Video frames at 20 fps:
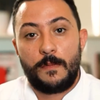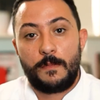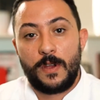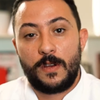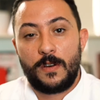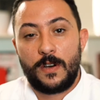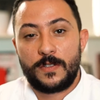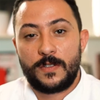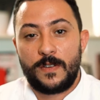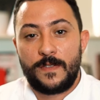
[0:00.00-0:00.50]

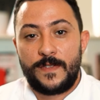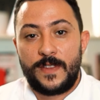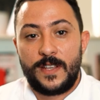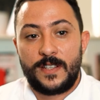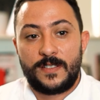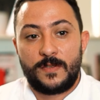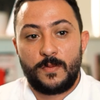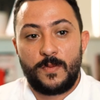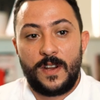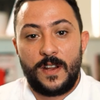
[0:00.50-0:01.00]
Because of
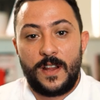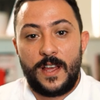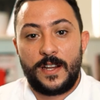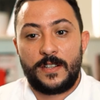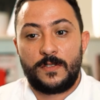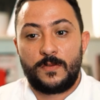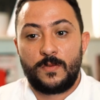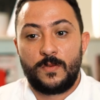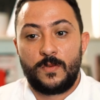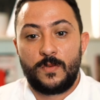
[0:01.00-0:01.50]
this, we
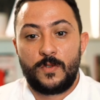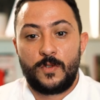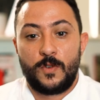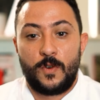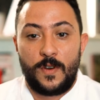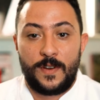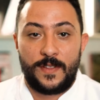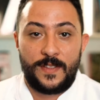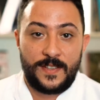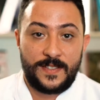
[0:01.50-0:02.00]
like to
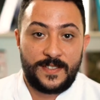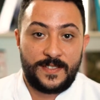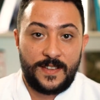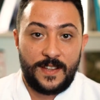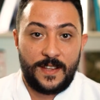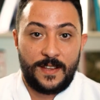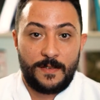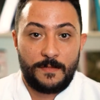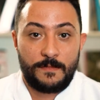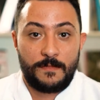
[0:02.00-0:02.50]
join this
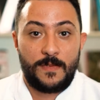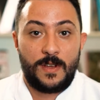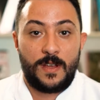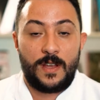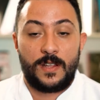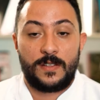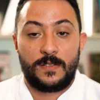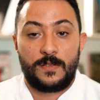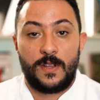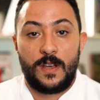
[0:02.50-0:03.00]
team and